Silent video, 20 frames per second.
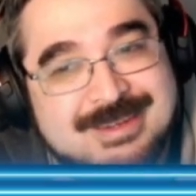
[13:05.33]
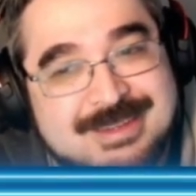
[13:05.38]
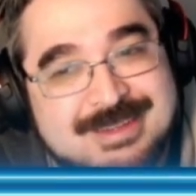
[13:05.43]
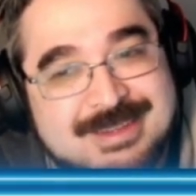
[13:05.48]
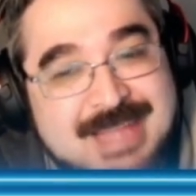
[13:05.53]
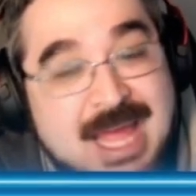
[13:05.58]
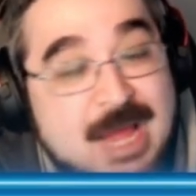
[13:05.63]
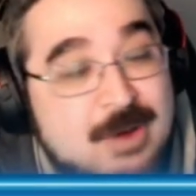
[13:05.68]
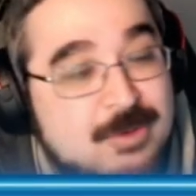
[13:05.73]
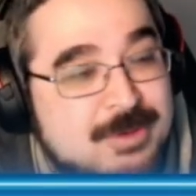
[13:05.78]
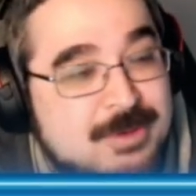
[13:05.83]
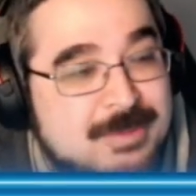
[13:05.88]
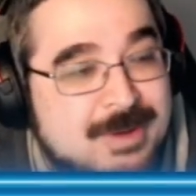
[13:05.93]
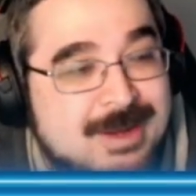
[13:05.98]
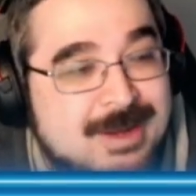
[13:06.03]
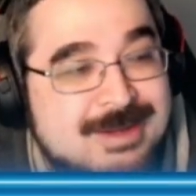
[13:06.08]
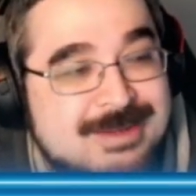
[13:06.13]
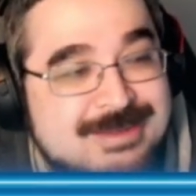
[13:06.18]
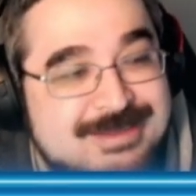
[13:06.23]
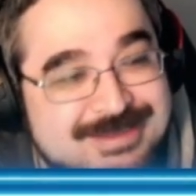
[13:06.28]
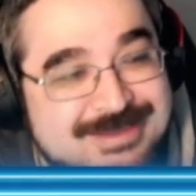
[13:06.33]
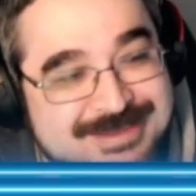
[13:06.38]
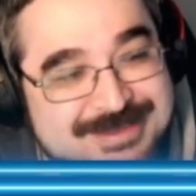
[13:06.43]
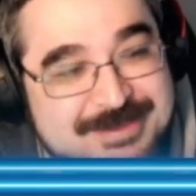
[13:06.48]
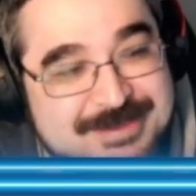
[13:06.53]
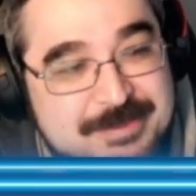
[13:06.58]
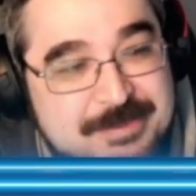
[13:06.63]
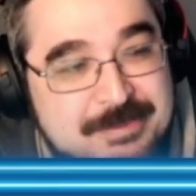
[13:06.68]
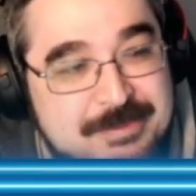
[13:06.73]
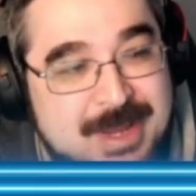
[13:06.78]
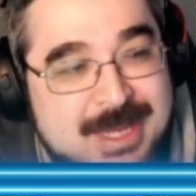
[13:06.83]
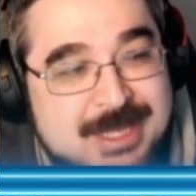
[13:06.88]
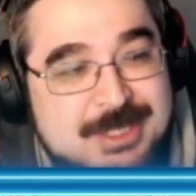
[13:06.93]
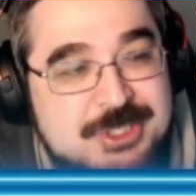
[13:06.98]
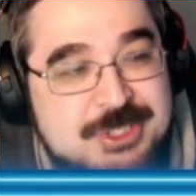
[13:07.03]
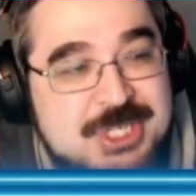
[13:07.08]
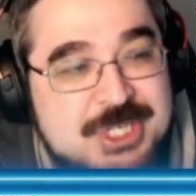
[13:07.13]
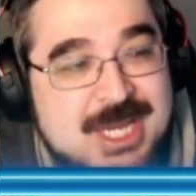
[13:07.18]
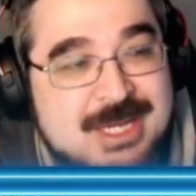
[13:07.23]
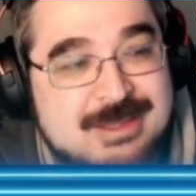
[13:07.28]
That one might make
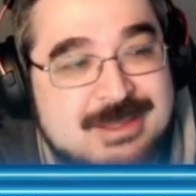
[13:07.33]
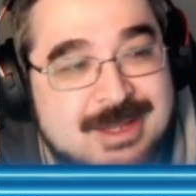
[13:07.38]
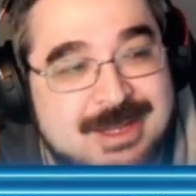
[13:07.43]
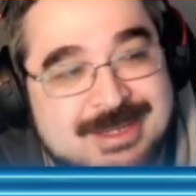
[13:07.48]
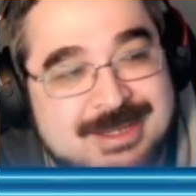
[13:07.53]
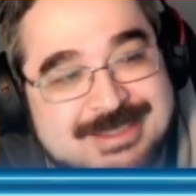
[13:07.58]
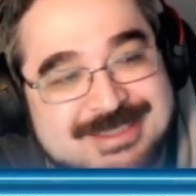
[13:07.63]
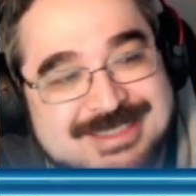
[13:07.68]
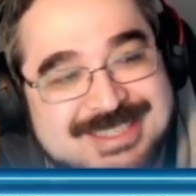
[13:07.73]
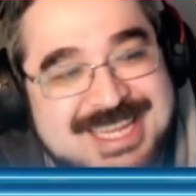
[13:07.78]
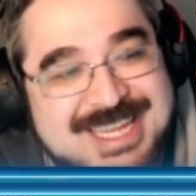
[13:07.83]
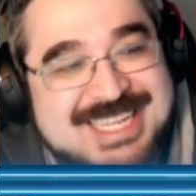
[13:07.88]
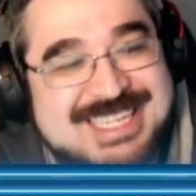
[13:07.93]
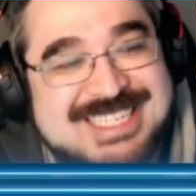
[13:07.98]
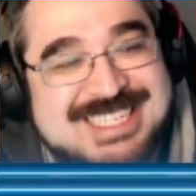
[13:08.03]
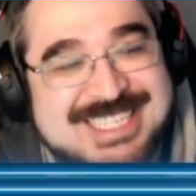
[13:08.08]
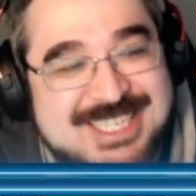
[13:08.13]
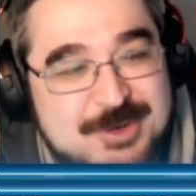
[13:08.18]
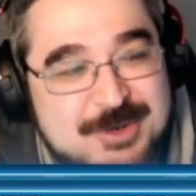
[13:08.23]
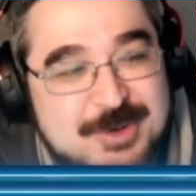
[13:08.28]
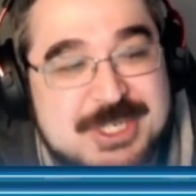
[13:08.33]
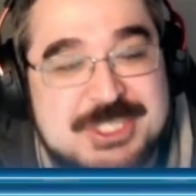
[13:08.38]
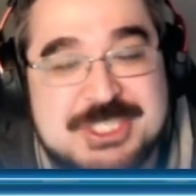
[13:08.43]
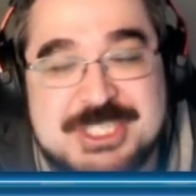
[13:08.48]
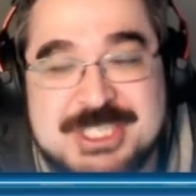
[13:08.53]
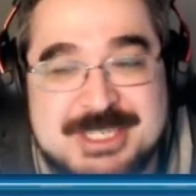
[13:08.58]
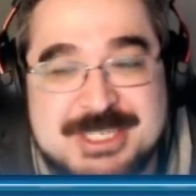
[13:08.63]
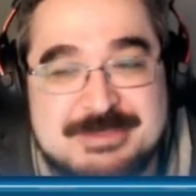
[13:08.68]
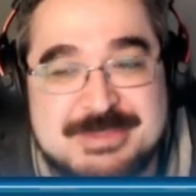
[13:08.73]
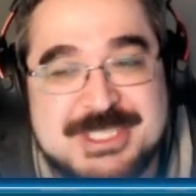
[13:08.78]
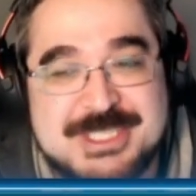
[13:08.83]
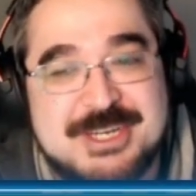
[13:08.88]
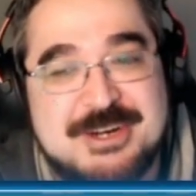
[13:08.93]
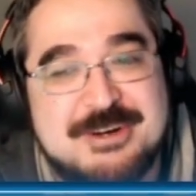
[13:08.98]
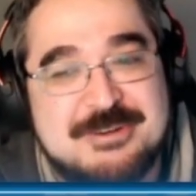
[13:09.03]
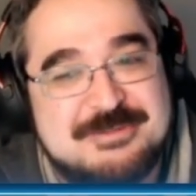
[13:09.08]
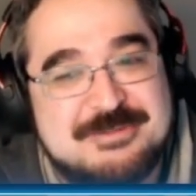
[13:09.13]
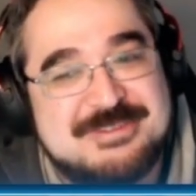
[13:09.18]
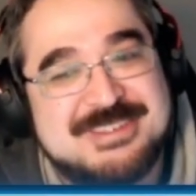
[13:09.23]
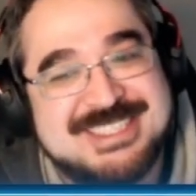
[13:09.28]
Jack like question
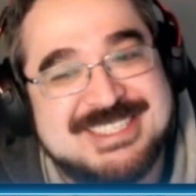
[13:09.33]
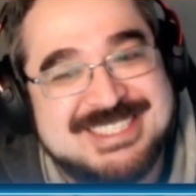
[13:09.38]
himself.